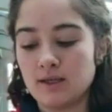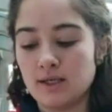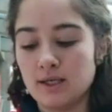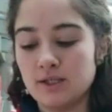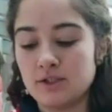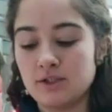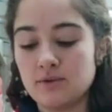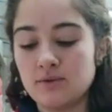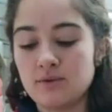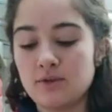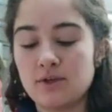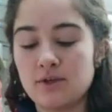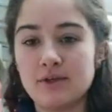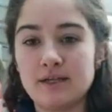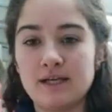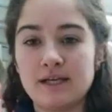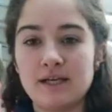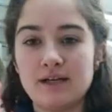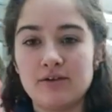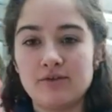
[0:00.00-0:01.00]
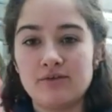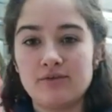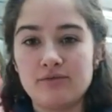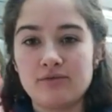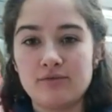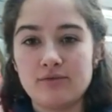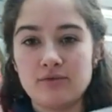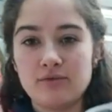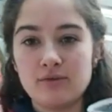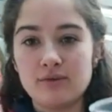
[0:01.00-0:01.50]
I do currently have
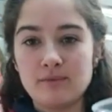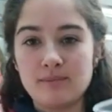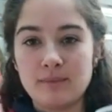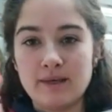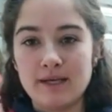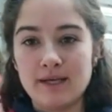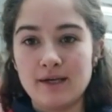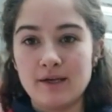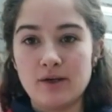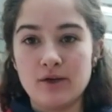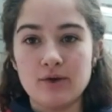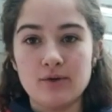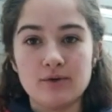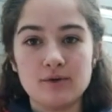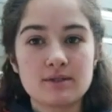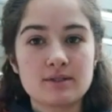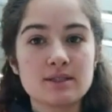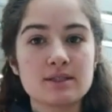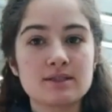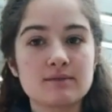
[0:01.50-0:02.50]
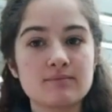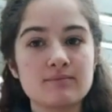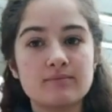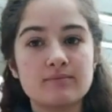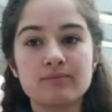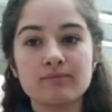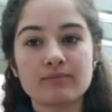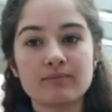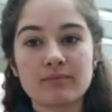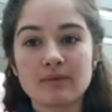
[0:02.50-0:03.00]
my egg yolks
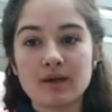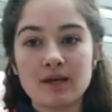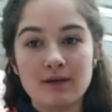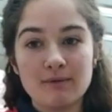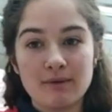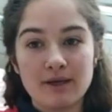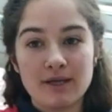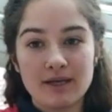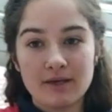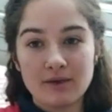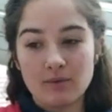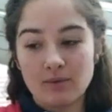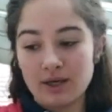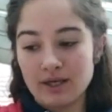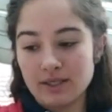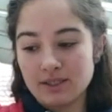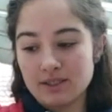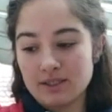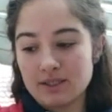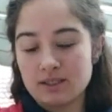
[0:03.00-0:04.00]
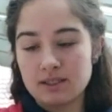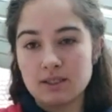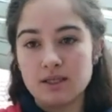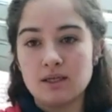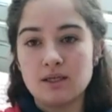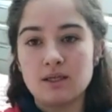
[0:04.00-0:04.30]
and my egg whites